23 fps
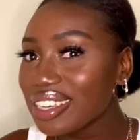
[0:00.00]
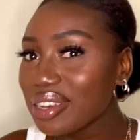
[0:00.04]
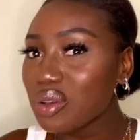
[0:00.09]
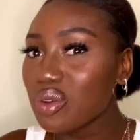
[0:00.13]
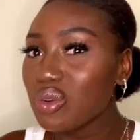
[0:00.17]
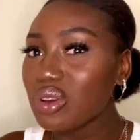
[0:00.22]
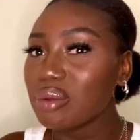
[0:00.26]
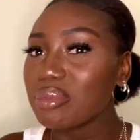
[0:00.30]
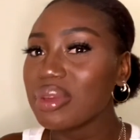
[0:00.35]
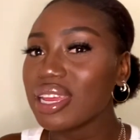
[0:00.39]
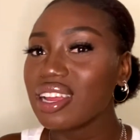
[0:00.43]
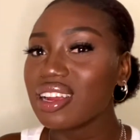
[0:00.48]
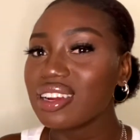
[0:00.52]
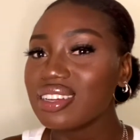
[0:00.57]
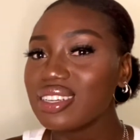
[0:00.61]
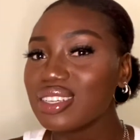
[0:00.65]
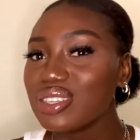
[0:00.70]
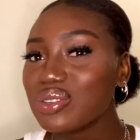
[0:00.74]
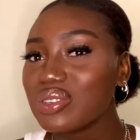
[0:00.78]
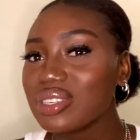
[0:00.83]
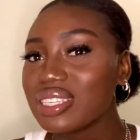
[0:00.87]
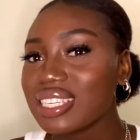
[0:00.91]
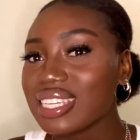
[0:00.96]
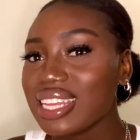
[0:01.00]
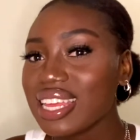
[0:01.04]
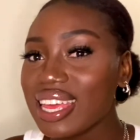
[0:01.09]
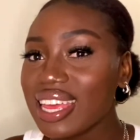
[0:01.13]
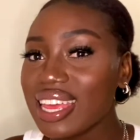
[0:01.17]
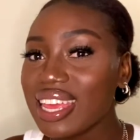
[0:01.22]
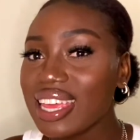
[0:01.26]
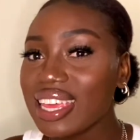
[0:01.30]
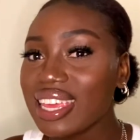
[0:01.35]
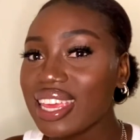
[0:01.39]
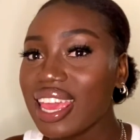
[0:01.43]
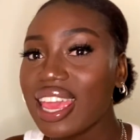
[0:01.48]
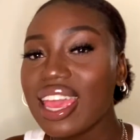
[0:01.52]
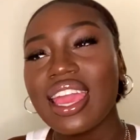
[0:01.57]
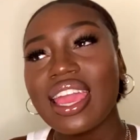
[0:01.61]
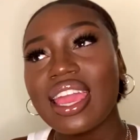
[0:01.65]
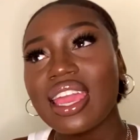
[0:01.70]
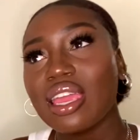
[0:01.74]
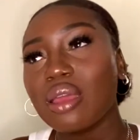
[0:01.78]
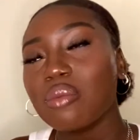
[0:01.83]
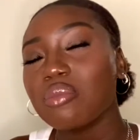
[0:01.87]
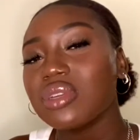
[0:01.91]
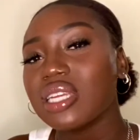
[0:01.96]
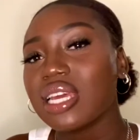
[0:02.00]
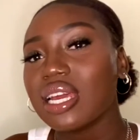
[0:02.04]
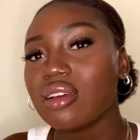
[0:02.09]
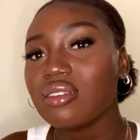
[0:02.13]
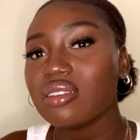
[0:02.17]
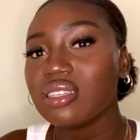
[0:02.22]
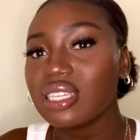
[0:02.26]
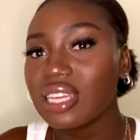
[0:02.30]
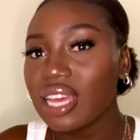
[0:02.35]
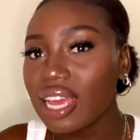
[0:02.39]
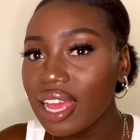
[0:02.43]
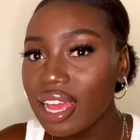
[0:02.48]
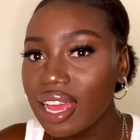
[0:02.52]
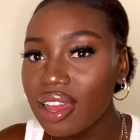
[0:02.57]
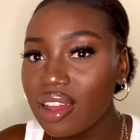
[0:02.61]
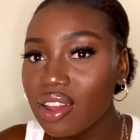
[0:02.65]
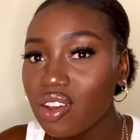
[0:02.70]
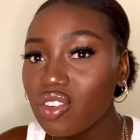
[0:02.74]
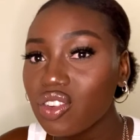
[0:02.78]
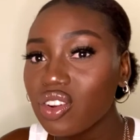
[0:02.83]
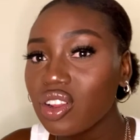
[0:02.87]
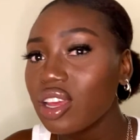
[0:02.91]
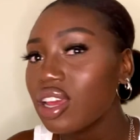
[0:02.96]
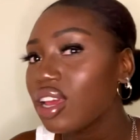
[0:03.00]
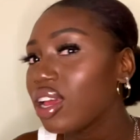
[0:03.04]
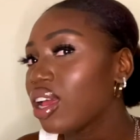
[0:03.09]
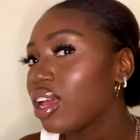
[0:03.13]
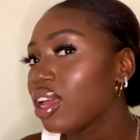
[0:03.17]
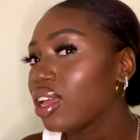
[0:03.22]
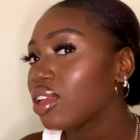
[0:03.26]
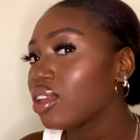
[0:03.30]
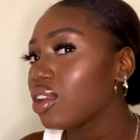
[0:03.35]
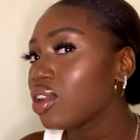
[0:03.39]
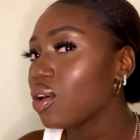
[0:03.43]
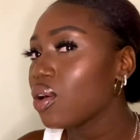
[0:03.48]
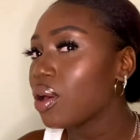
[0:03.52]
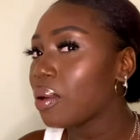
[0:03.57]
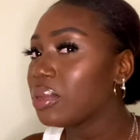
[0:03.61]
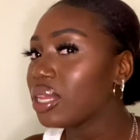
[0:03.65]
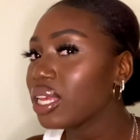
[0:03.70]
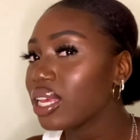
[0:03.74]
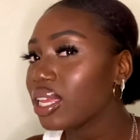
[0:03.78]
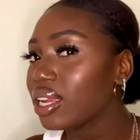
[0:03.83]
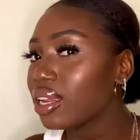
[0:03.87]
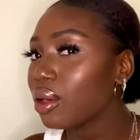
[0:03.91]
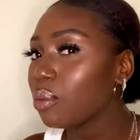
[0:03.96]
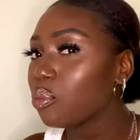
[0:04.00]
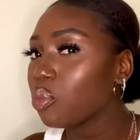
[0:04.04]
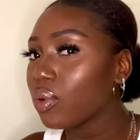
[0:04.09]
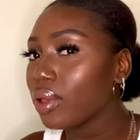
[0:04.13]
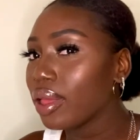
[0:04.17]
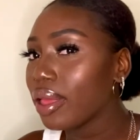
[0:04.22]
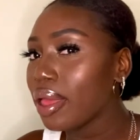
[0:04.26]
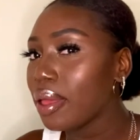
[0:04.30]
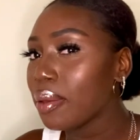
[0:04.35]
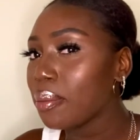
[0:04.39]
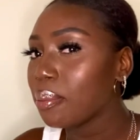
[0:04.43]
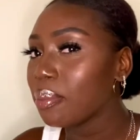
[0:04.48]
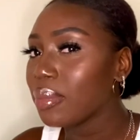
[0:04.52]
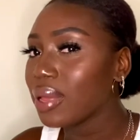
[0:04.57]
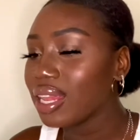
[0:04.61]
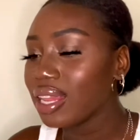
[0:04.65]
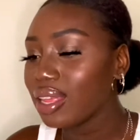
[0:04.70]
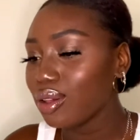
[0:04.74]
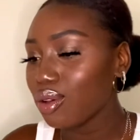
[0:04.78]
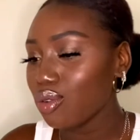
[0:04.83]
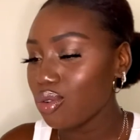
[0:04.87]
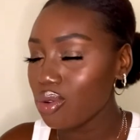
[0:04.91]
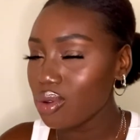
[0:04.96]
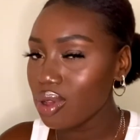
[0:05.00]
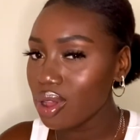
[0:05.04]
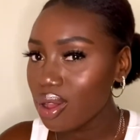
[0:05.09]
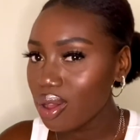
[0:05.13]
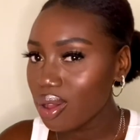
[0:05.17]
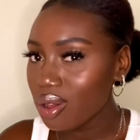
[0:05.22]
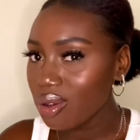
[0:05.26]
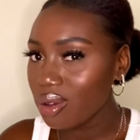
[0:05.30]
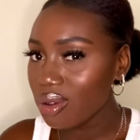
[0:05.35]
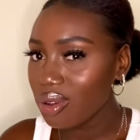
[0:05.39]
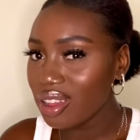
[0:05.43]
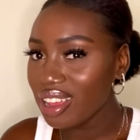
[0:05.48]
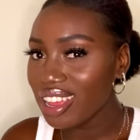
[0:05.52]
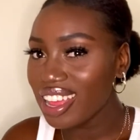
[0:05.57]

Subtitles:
one of my girls was like, hey, I'm downtown. You know, I'm linking up with my little whoa.